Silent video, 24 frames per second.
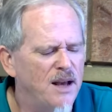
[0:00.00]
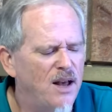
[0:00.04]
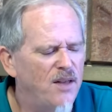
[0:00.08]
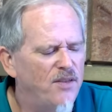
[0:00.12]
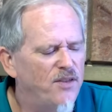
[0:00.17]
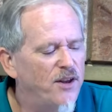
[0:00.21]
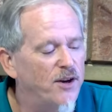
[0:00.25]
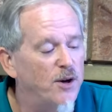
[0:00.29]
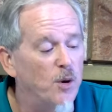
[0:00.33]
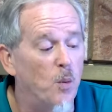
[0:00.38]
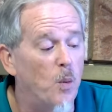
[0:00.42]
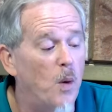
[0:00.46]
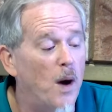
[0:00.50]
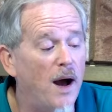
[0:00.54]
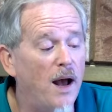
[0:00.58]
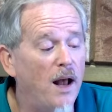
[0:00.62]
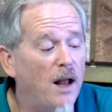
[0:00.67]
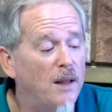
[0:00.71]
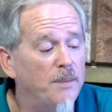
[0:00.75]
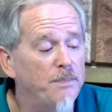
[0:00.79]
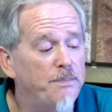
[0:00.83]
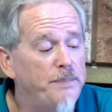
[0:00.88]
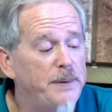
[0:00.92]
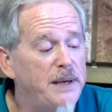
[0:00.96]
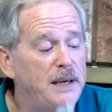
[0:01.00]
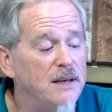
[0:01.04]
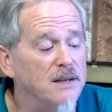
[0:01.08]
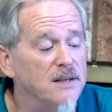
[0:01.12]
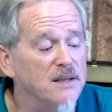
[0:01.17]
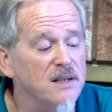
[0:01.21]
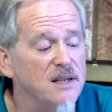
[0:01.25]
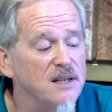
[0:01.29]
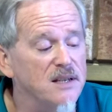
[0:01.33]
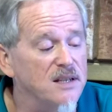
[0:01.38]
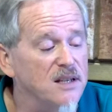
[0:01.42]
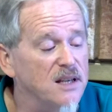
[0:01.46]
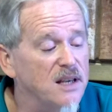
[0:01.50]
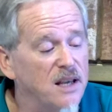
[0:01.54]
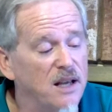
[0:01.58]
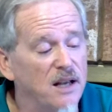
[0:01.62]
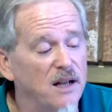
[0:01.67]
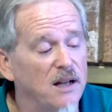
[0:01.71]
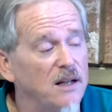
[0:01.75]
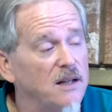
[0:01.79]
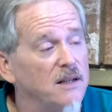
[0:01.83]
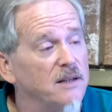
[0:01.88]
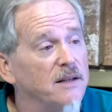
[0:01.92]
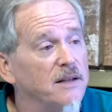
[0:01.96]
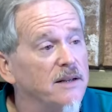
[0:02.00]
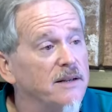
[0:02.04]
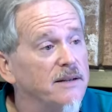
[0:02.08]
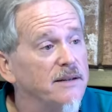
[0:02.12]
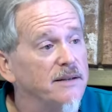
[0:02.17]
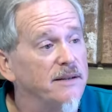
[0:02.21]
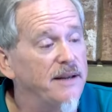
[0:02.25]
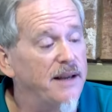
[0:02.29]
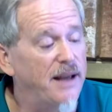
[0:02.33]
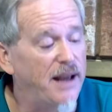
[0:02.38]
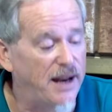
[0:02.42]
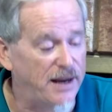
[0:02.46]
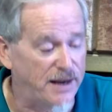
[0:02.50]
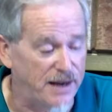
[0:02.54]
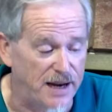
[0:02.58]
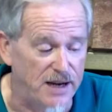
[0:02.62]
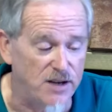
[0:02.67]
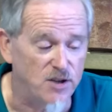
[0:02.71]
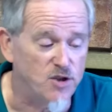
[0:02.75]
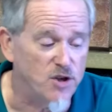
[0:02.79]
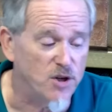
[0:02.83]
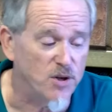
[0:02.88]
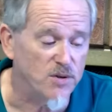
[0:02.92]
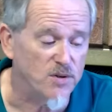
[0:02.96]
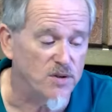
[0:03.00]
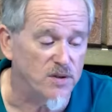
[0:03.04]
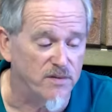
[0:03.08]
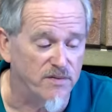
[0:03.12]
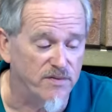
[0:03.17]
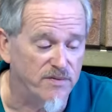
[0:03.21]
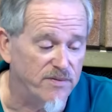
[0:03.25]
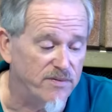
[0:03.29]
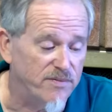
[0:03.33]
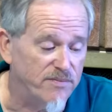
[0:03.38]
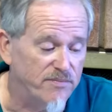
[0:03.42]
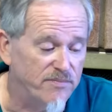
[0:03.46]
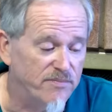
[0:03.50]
that a wild beast has killed and ate Joseph.